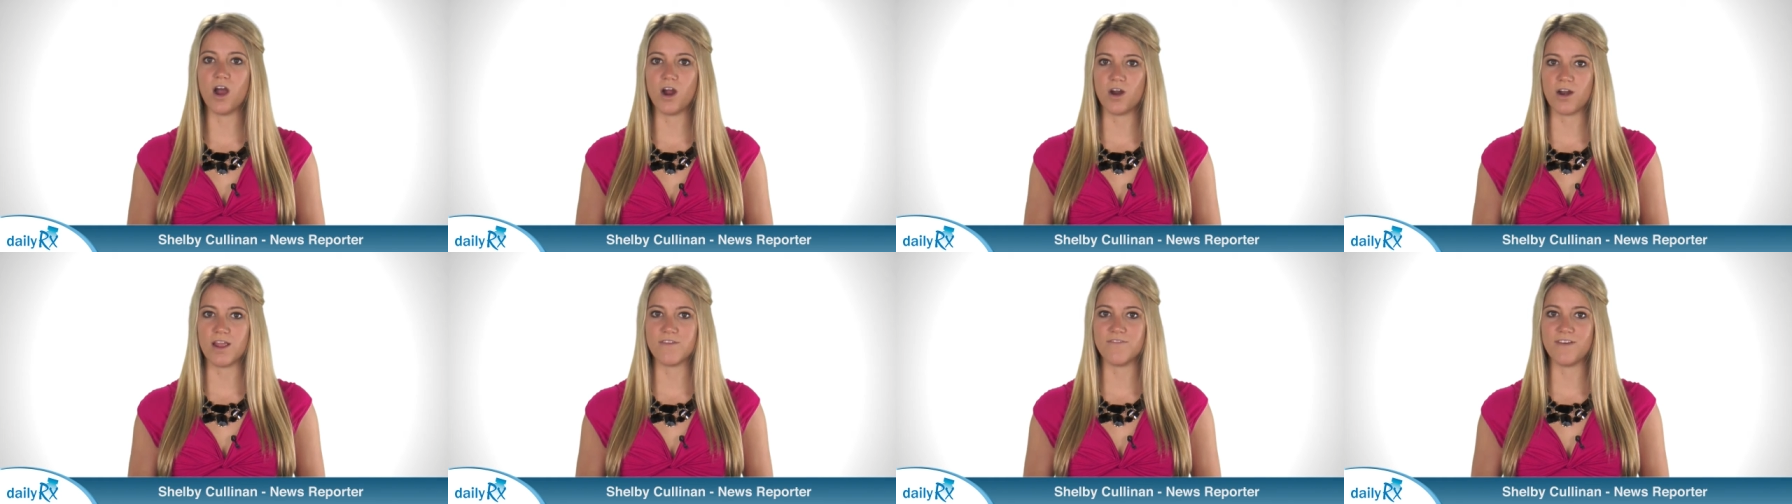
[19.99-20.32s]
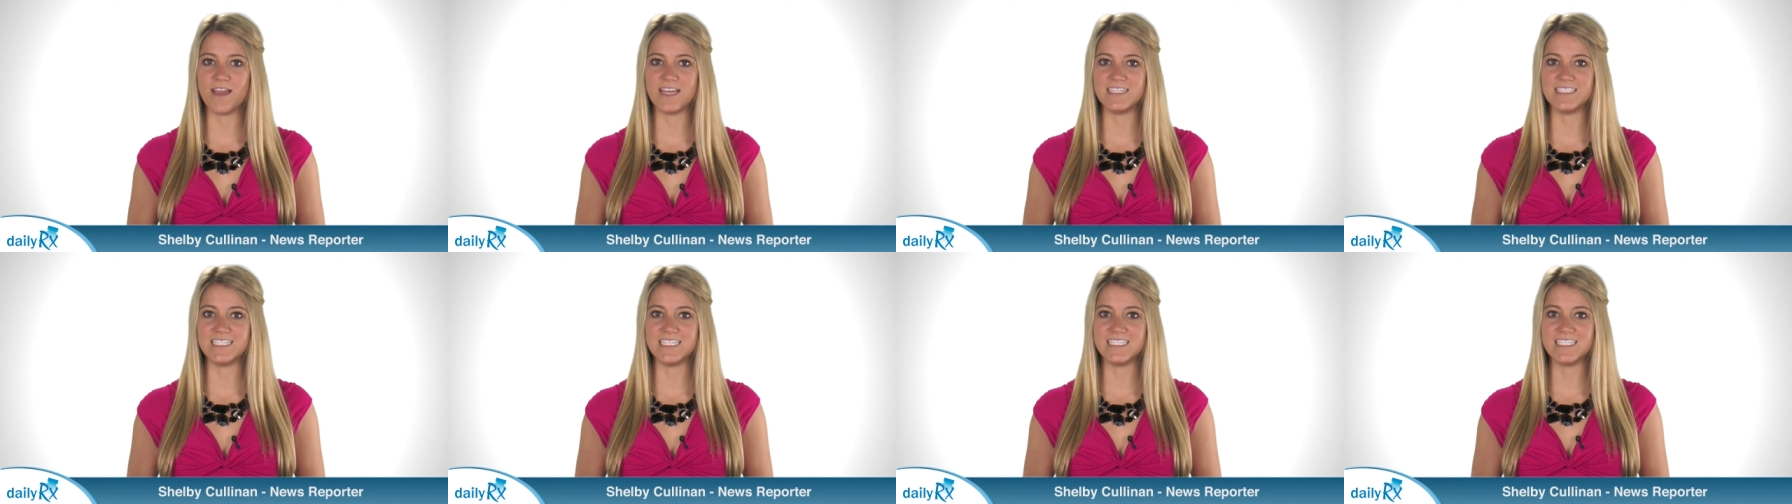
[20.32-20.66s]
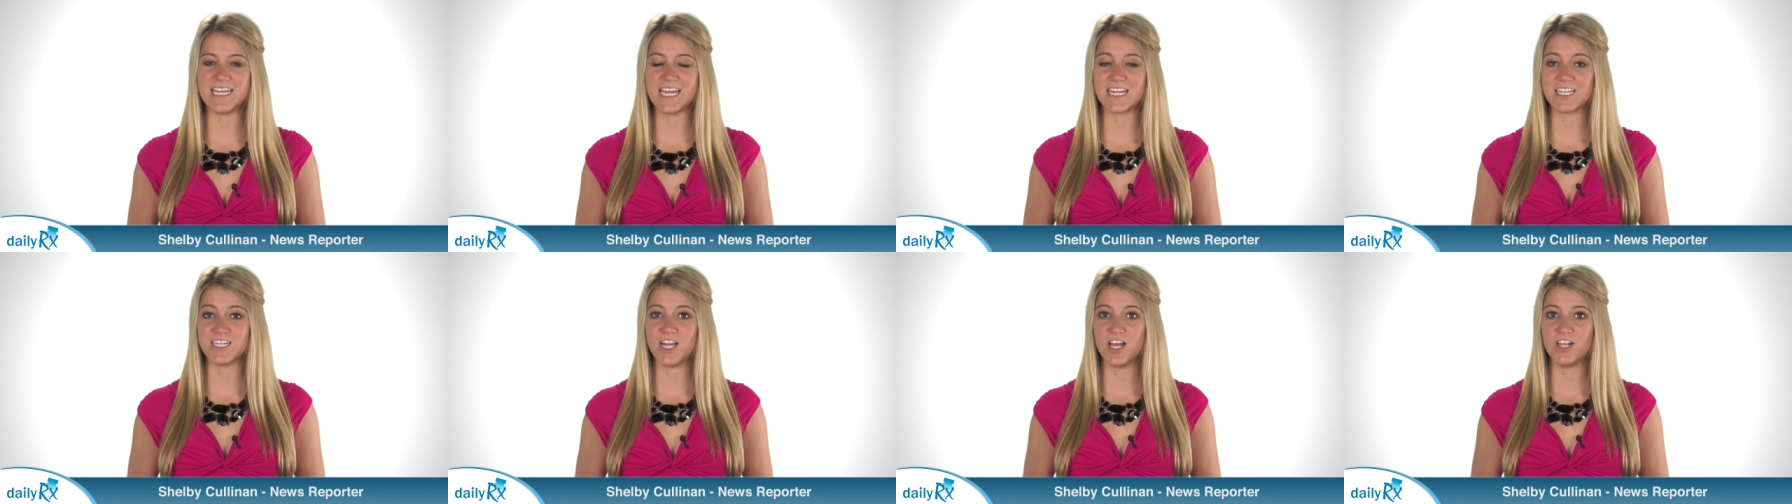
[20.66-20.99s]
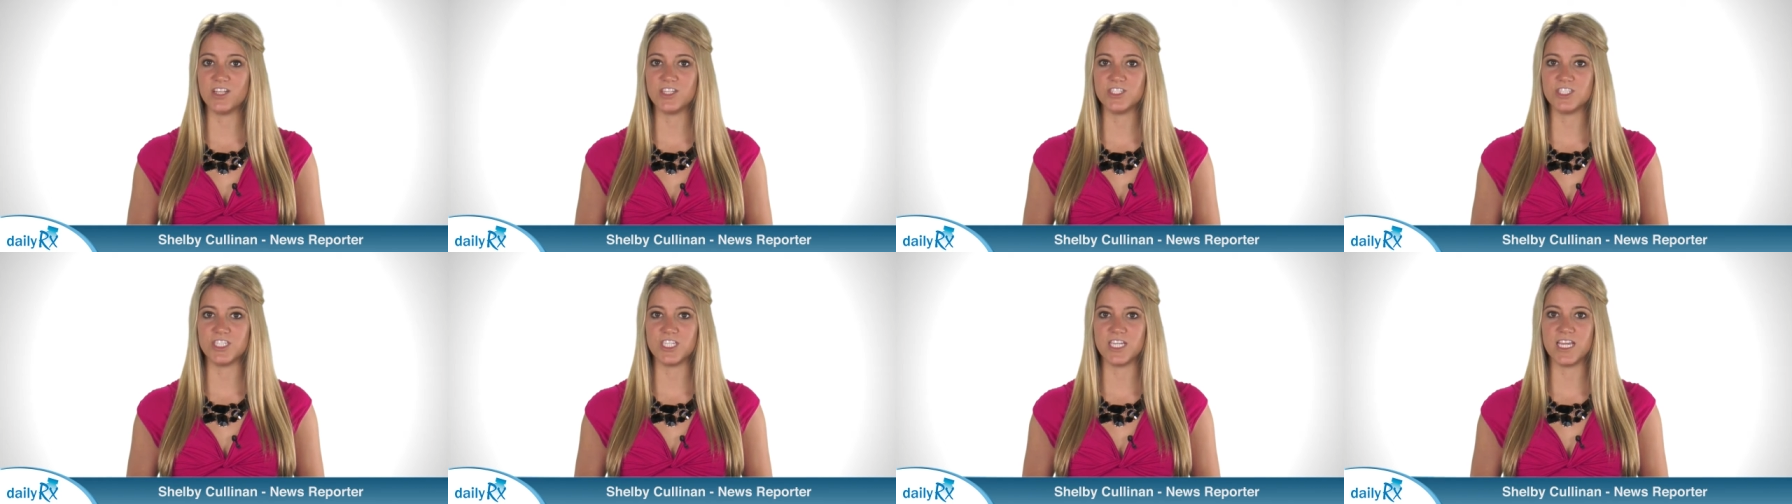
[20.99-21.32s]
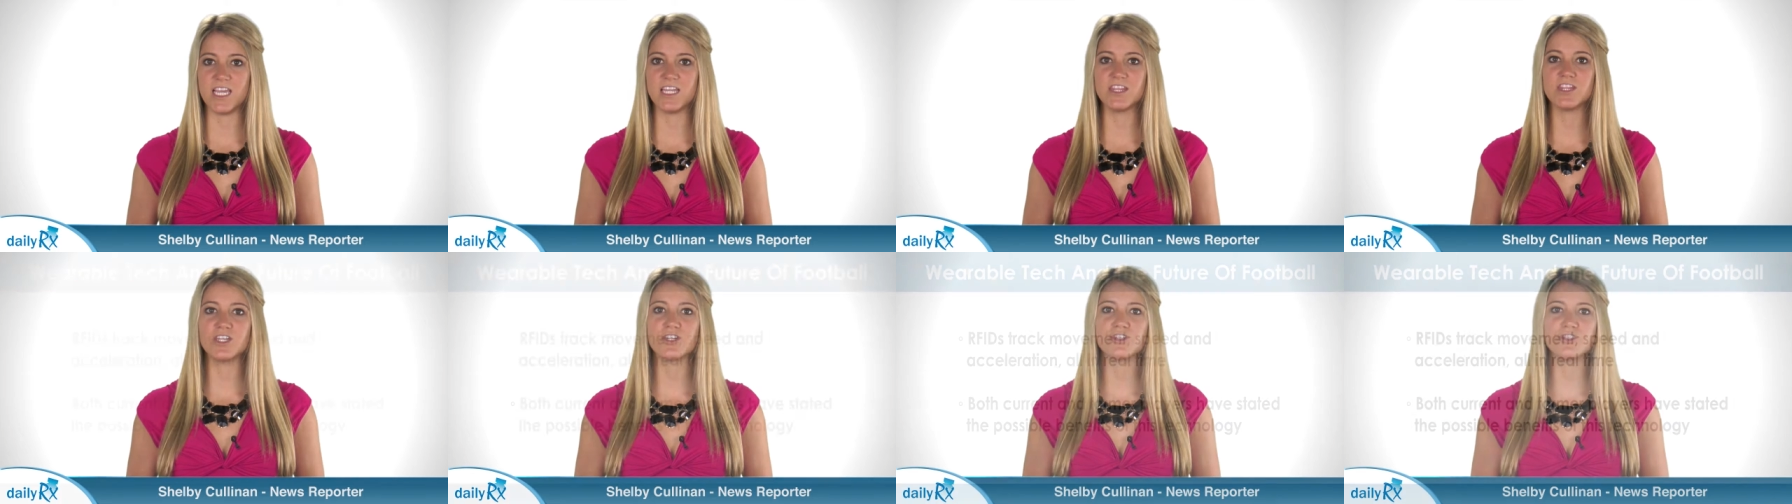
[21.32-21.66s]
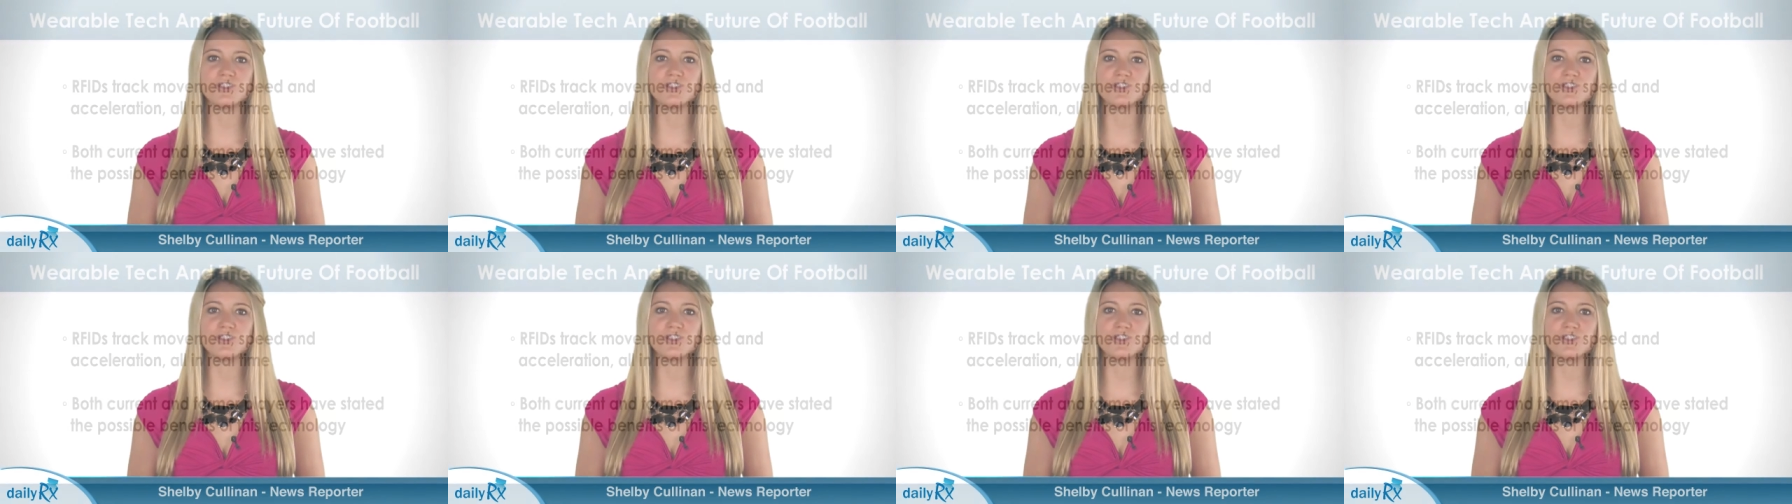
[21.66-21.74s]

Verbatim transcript: R F I D technology in their